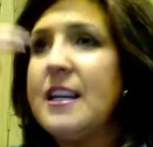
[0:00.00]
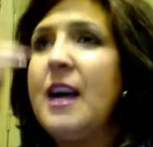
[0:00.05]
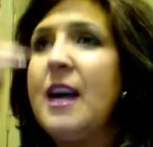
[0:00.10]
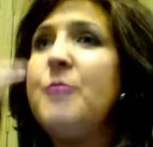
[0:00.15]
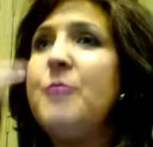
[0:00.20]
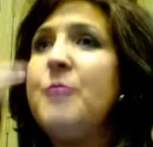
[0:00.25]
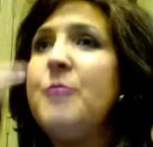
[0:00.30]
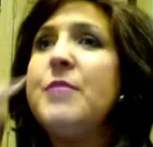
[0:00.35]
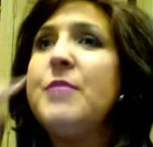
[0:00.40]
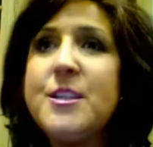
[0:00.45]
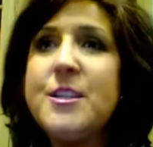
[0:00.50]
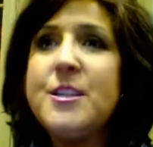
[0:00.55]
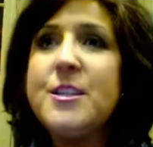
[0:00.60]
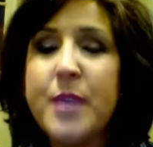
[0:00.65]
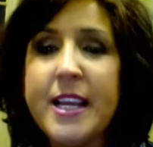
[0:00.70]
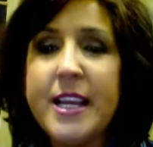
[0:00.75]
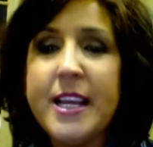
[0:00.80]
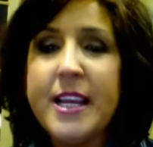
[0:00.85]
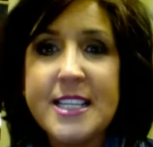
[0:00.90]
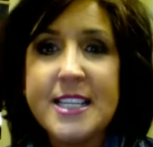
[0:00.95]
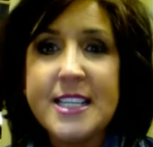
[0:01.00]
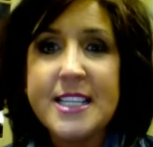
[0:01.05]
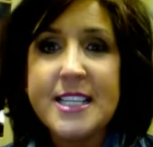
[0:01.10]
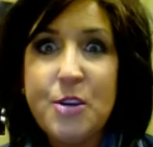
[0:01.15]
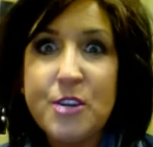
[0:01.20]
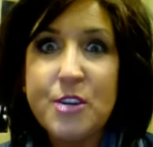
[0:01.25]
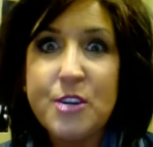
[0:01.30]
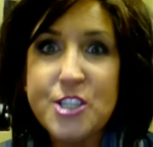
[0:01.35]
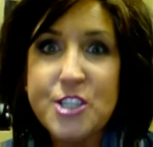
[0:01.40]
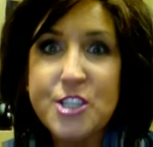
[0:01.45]
last week as a secret
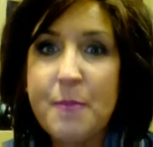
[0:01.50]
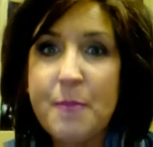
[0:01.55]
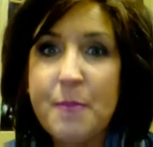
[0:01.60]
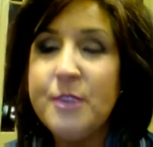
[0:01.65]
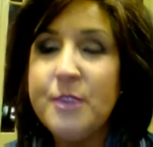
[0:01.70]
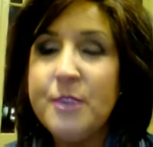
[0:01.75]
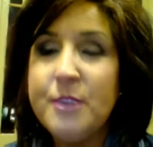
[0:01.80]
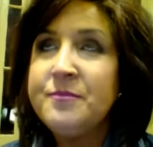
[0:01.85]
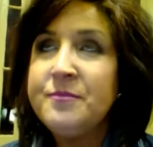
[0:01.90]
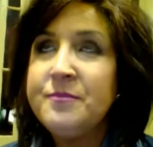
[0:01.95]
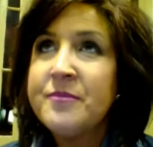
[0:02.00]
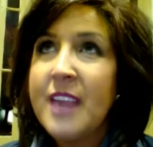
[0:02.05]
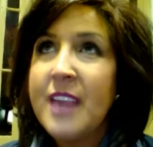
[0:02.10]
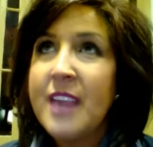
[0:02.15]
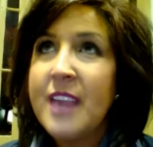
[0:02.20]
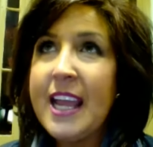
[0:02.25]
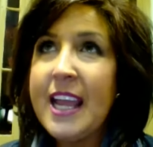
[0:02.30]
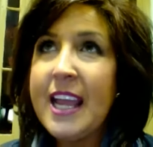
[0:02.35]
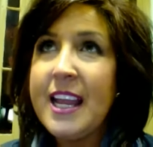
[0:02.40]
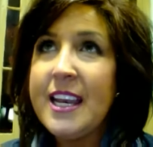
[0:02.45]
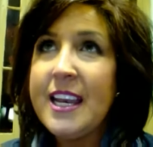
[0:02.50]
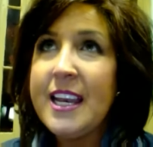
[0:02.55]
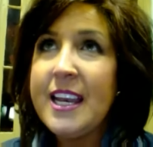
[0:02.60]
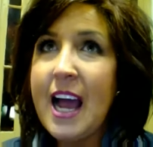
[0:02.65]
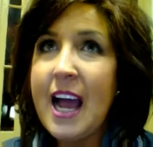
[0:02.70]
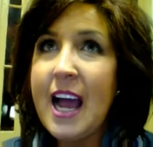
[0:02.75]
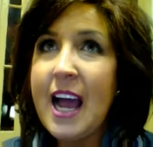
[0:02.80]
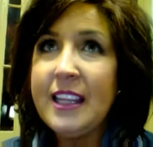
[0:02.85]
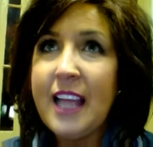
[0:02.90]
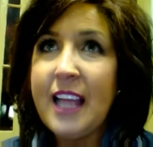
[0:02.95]
shopper and I
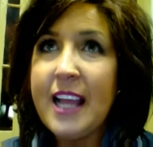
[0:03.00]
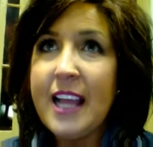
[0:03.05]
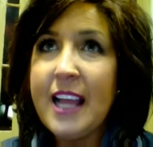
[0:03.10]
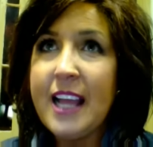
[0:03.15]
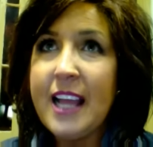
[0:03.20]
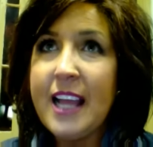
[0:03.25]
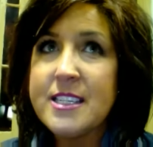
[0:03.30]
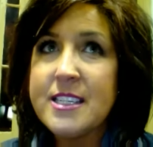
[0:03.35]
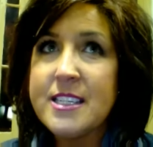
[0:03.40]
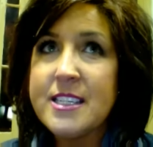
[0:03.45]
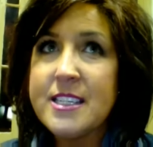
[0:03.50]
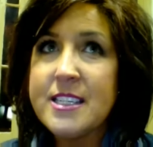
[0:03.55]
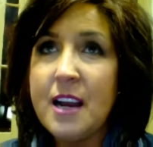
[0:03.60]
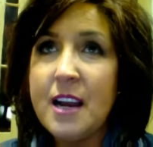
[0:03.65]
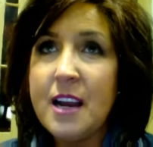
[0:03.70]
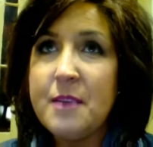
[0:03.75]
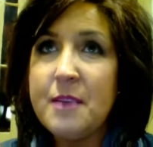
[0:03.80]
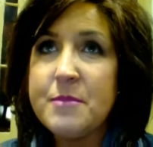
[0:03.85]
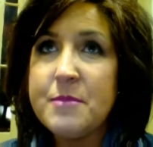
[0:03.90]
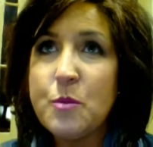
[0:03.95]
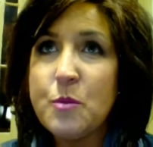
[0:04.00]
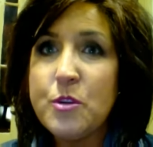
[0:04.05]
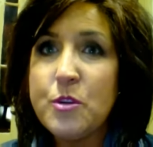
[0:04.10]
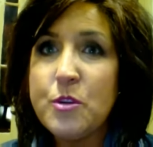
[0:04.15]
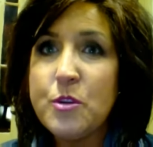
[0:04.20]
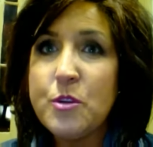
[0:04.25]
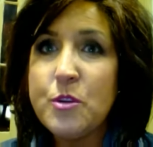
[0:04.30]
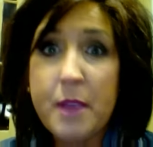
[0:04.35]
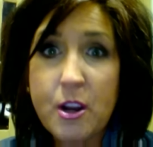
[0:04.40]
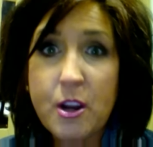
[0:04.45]
let someone do a
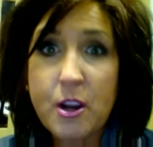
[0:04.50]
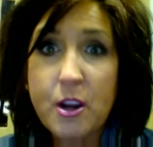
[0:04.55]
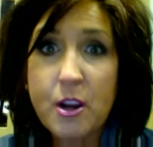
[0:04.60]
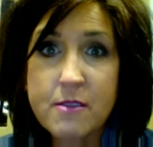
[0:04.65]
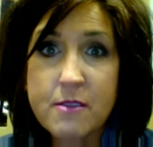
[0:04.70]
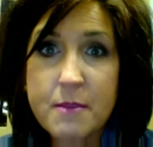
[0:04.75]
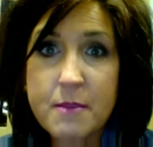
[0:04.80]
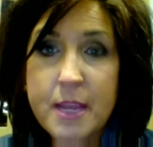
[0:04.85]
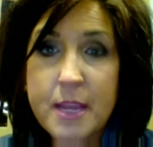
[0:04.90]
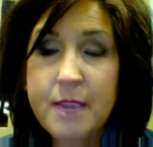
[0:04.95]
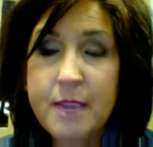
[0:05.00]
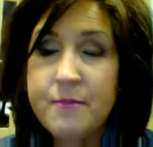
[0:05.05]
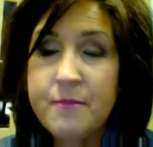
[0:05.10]
makeover on me.